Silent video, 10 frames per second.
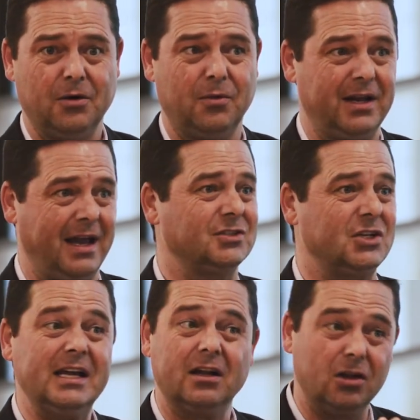when
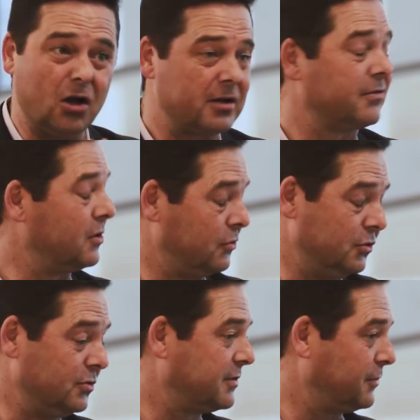actually a lot of the
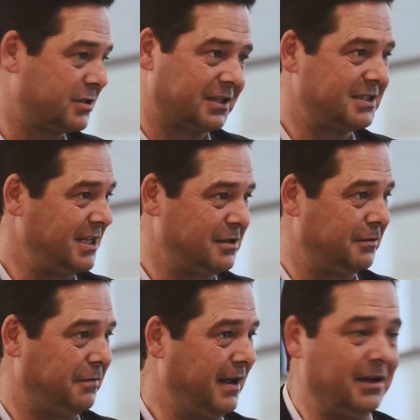rules for success
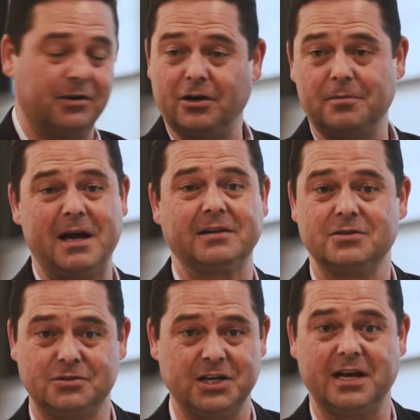and failure are about
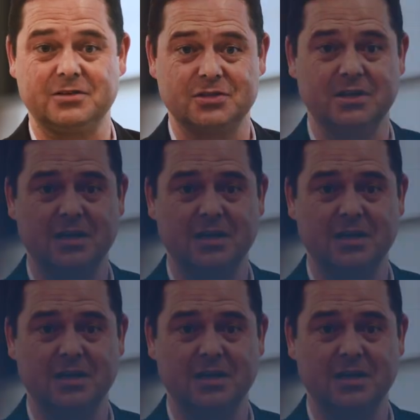to change.